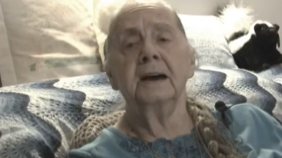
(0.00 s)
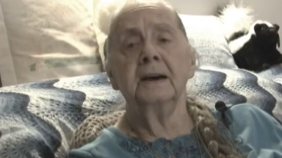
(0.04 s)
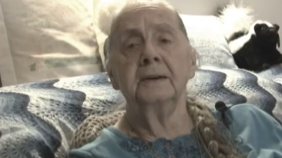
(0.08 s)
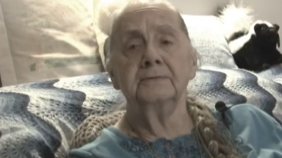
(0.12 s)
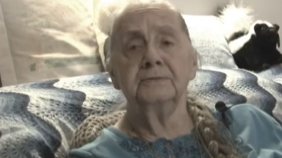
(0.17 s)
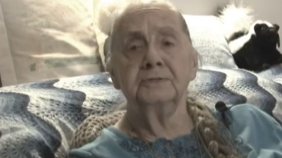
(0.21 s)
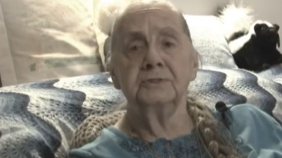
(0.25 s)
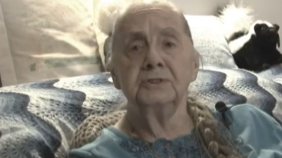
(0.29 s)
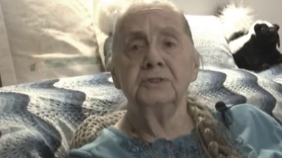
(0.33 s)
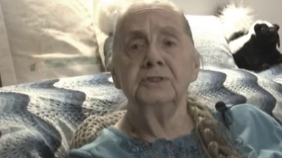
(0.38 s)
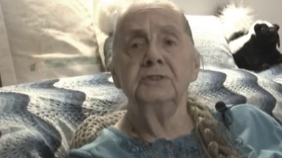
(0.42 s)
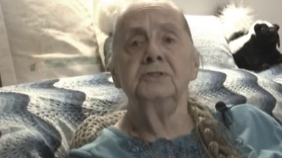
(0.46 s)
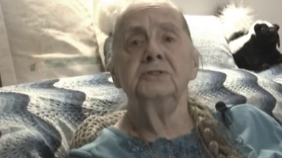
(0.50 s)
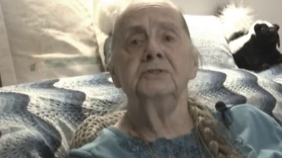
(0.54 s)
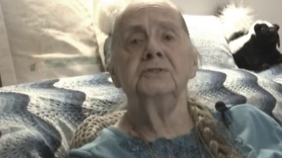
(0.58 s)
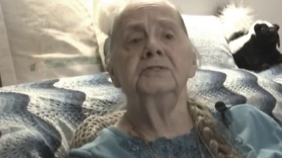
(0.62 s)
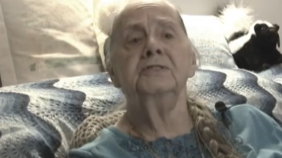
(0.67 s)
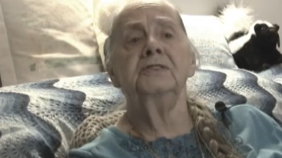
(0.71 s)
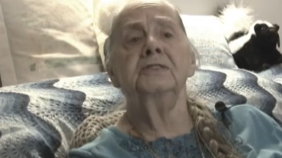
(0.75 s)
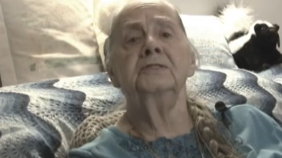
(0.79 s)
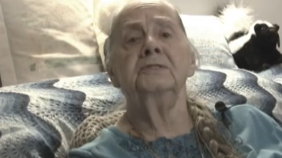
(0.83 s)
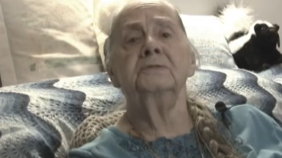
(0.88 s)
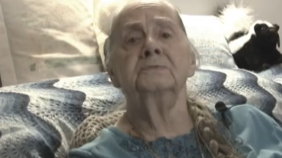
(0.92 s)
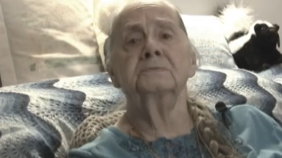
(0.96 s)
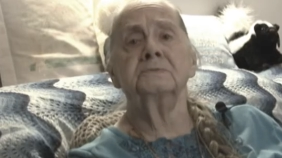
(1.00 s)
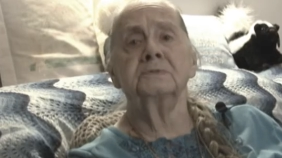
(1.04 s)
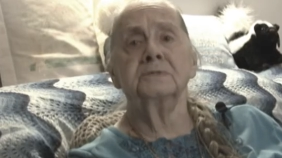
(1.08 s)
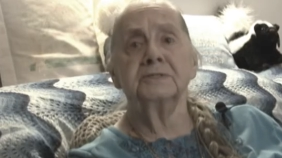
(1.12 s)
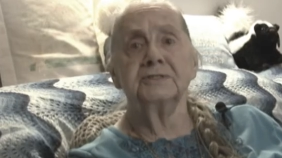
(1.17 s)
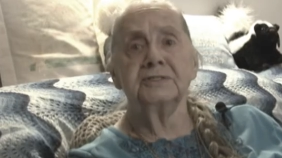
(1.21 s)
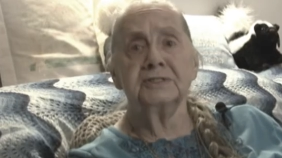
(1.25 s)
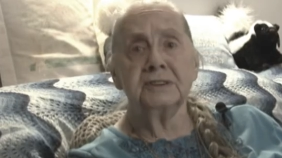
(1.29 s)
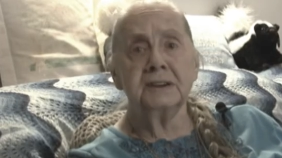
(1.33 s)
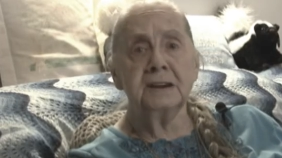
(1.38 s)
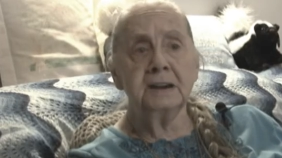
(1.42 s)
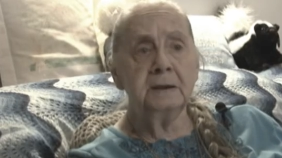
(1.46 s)
After your year
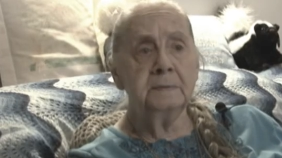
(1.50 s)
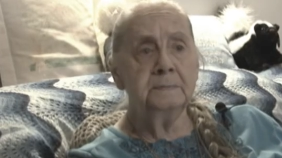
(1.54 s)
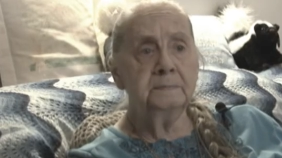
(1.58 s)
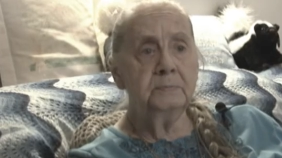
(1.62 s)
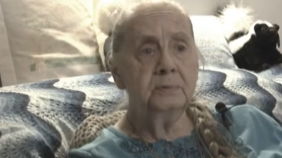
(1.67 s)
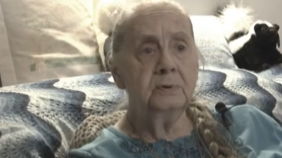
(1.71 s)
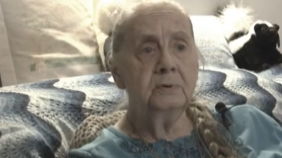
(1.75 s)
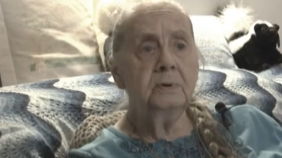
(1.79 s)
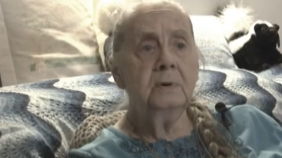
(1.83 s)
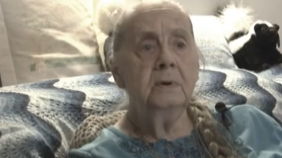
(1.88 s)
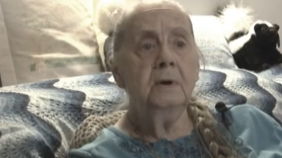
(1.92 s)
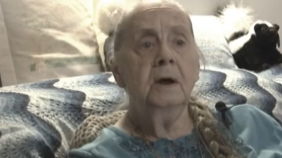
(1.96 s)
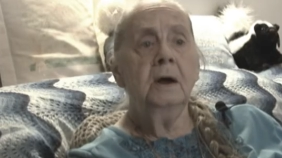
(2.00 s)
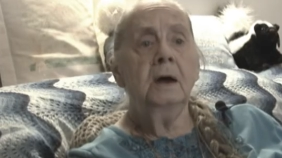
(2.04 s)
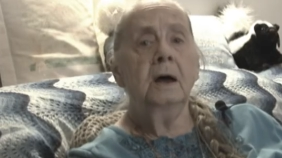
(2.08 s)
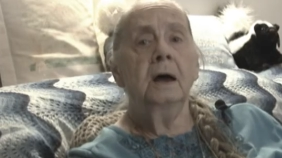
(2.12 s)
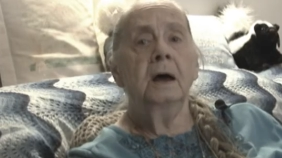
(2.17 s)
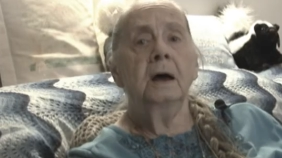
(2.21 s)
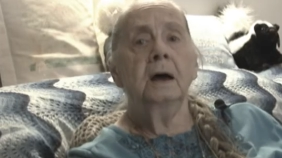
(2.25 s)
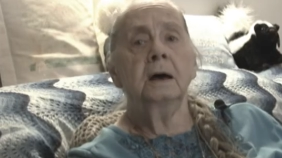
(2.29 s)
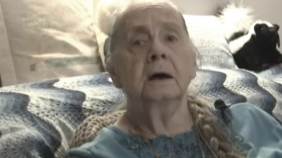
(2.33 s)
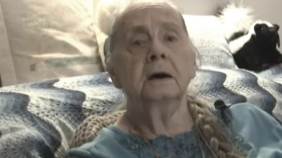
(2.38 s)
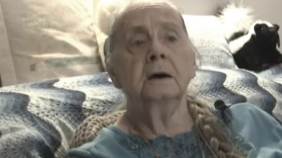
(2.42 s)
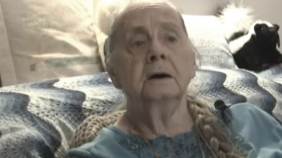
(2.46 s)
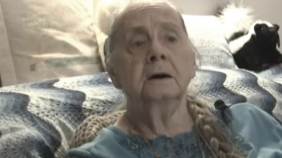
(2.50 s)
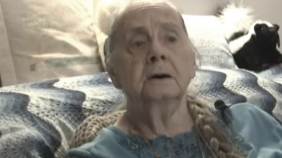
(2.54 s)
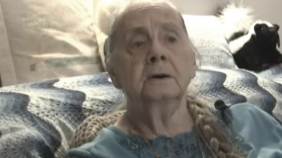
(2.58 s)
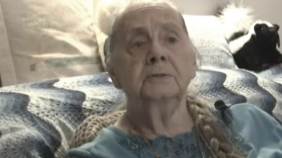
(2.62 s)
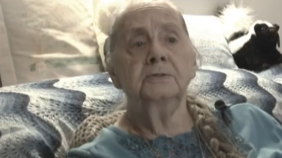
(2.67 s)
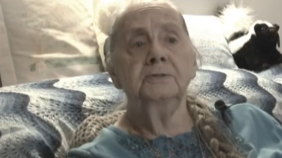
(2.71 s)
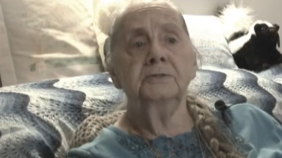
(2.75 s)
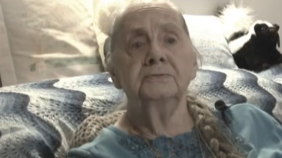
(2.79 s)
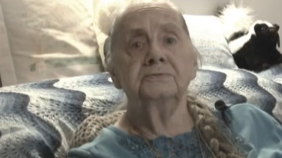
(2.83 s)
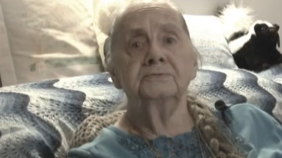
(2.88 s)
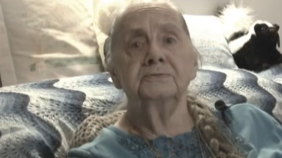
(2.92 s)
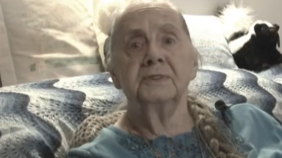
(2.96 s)
was up,
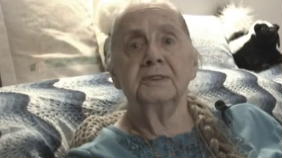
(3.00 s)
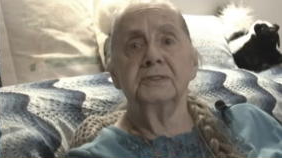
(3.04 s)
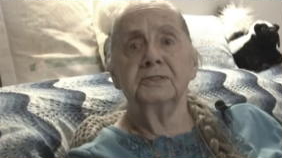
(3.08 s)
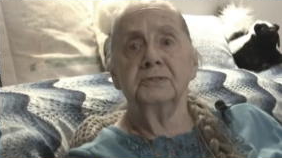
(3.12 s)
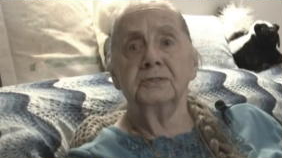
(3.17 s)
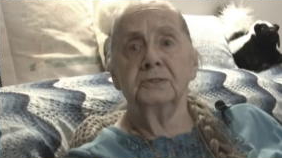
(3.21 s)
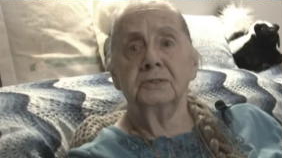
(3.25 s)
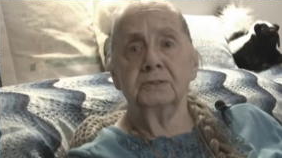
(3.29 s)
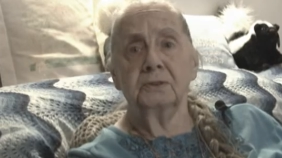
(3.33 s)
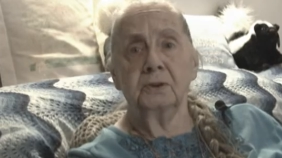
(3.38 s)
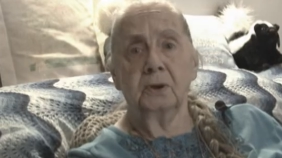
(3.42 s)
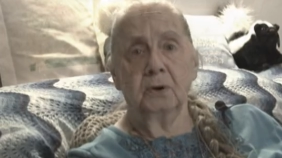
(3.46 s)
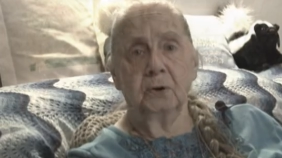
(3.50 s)
you returned